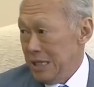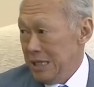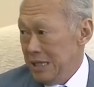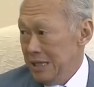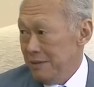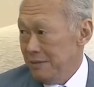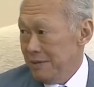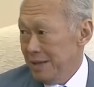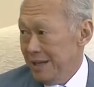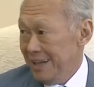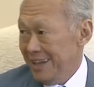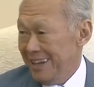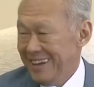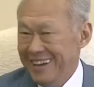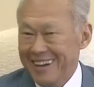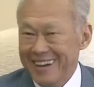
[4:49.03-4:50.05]
Enter Lee
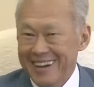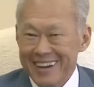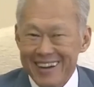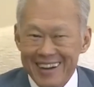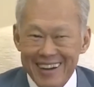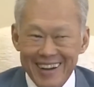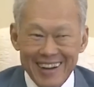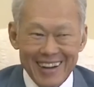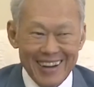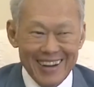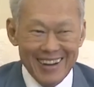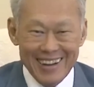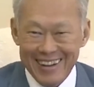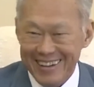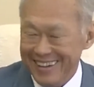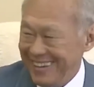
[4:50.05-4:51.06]
Kuan Yew, the
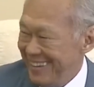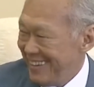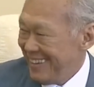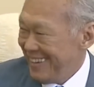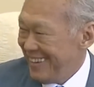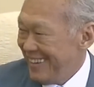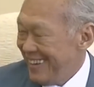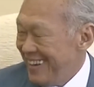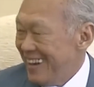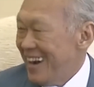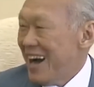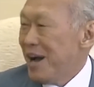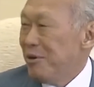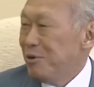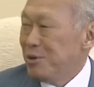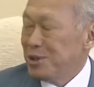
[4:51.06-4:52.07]
man who dared to
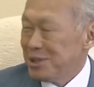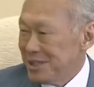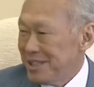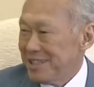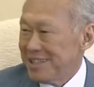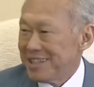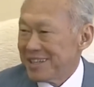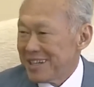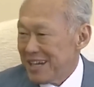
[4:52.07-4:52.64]
dream of freedom.